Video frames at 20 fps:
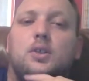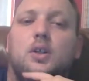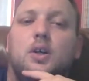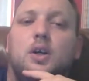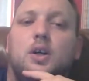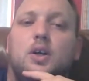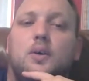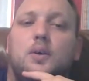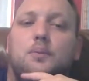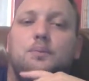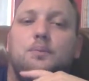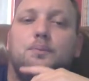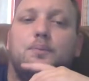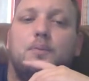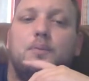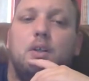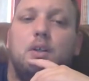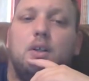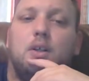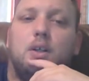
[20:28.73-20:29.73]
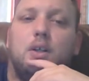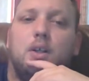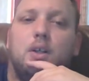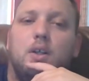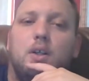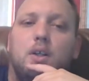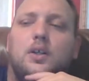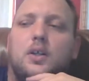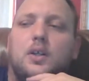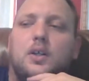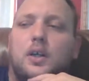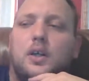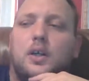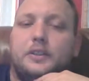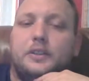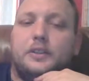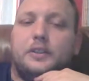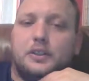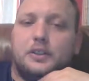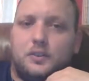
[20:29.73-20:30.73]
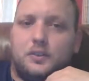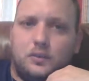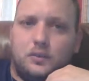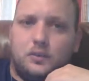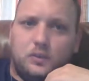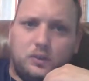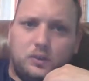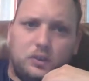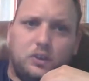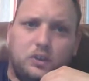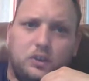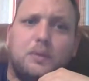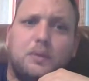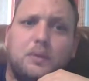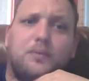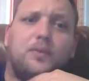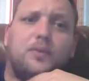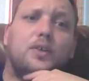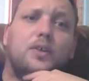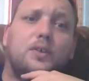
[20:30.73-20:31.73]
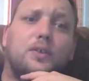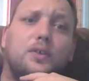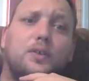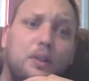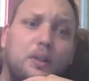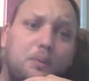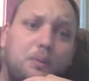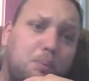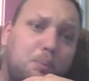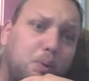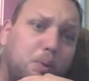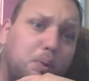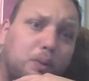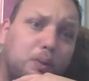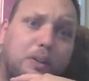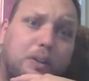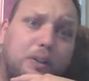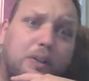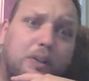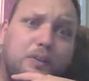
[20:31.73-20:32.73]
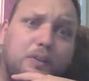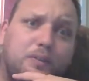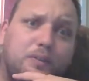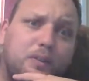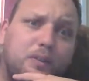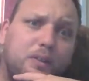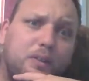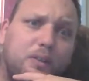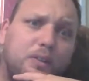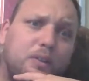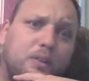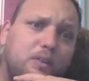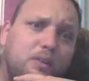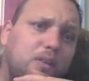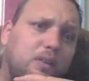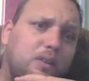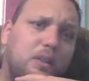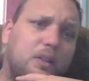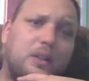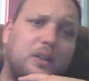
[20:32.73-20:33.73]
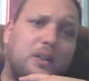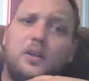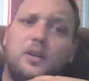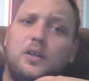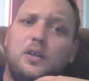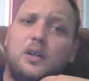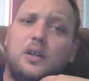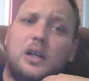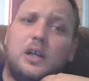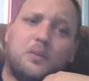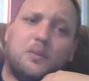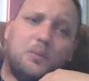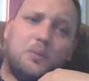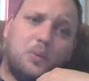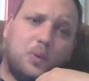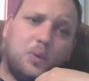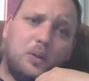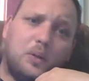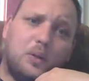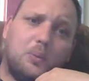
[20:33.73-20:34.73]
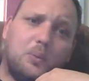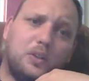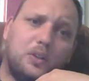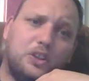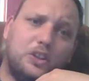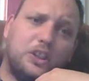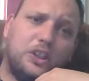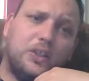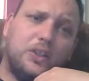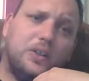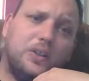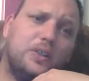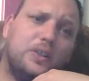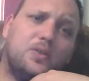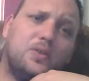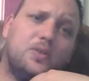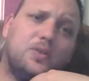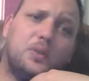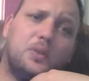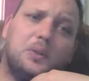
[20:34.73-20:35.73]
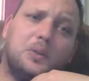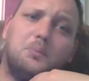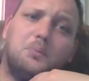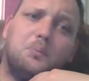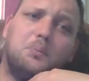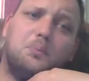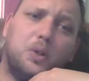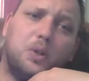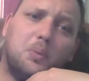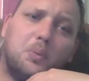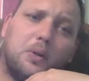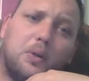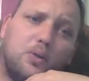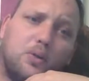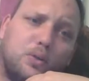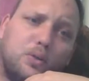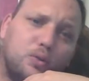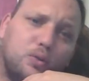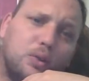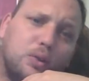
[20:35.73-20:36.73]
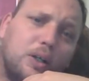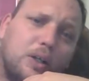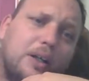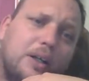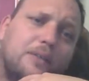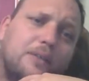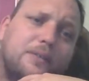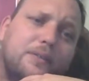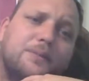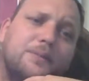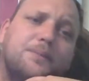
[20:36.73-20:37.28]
I just used my phone, they'd pull it, ask me where I'd want to share it, so I put it on my Google Drive,